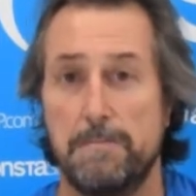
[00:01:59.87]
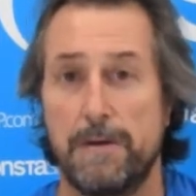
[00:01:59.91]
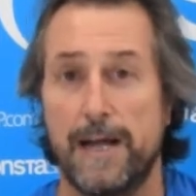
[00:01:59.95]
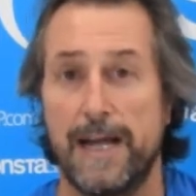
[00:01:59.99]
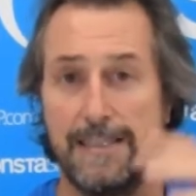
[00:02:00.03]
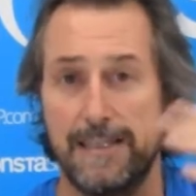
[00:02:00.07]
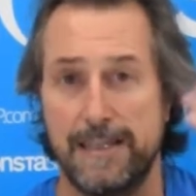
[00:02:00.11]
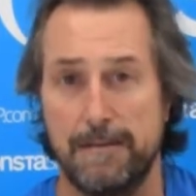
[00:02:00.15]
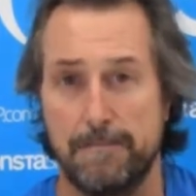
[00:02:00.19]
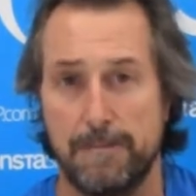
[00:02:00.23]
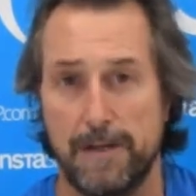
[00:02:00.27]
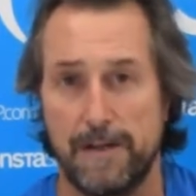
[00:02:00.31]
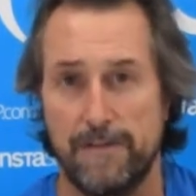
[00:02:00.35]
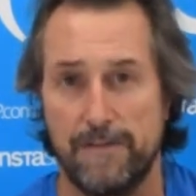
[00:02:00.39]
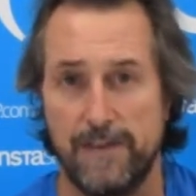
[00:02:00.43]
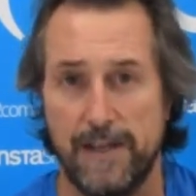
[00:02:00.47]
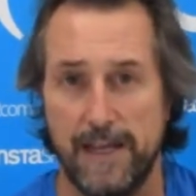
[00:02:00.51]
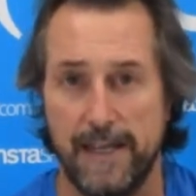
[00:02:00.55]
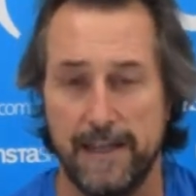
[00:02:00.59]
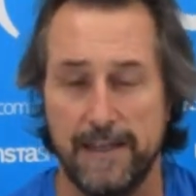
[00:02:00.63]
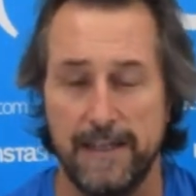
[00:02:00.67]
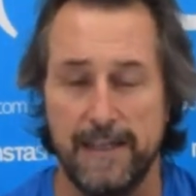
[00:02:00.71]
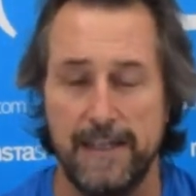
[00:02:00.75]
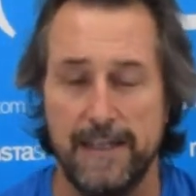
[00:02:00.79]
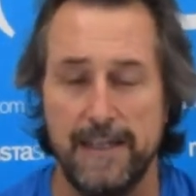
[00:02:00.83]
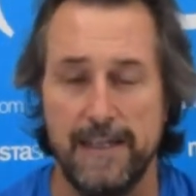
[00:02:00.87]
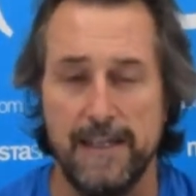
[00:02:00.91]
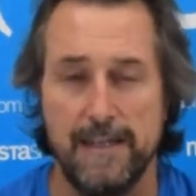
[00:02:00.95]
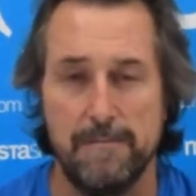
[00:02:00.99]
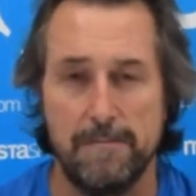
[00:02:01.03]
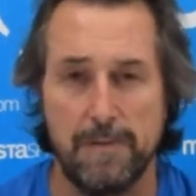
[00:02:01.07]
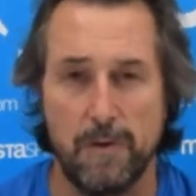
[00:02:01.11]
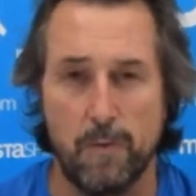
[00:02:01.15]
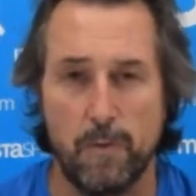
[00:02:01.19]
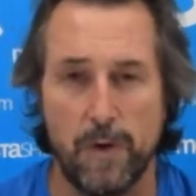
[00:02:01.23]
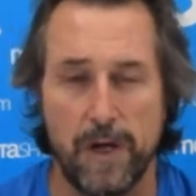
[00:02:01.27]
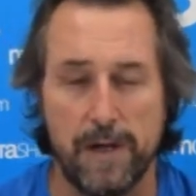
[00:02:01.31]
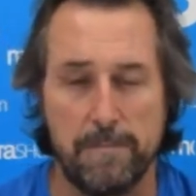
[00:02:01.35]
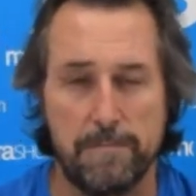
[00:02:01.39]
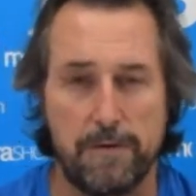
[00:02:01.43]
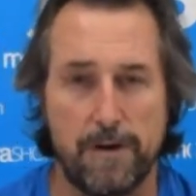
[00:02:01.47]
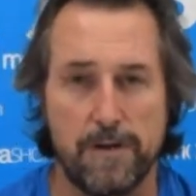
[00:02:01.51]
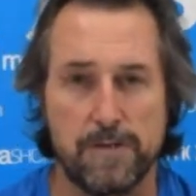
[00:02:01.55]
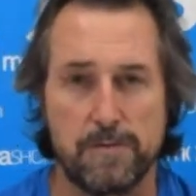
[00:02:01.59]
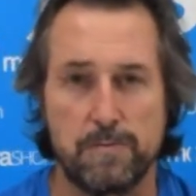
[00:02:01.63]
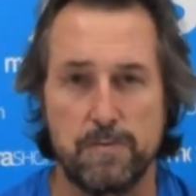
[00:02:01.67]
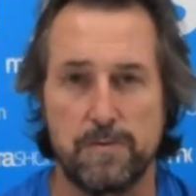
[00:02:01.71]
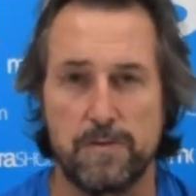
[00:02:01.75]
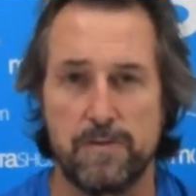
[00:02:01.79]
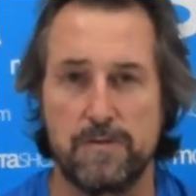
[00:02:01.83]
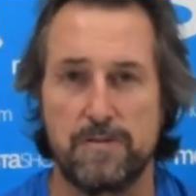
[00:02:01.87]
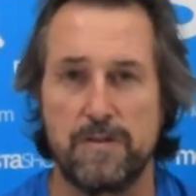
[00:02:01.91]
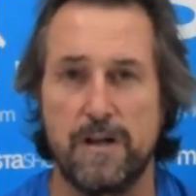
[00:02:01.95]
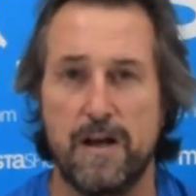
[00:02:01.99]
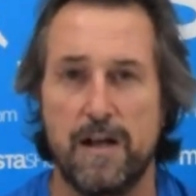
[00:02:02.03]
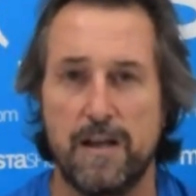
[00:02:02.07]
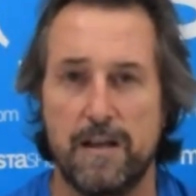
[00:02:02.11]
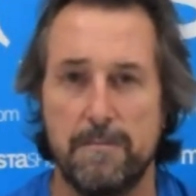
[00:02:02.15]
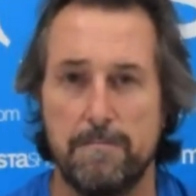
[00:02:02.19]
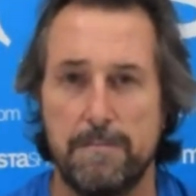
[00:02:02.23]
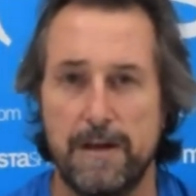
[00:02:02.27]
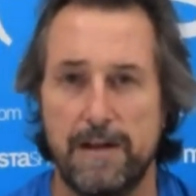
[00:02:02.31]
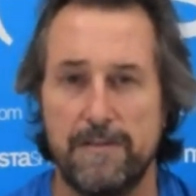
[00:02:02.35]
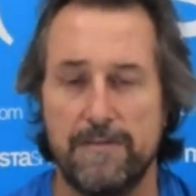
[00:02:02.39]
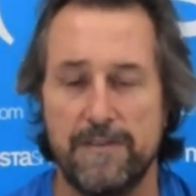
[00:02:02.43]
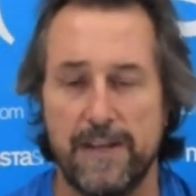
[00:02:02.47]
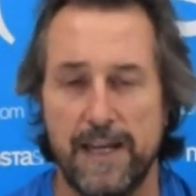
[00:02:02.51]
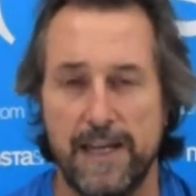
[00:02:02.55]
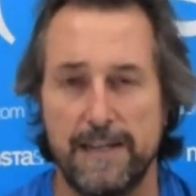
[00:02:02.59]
be painting above that. But where possible to tile above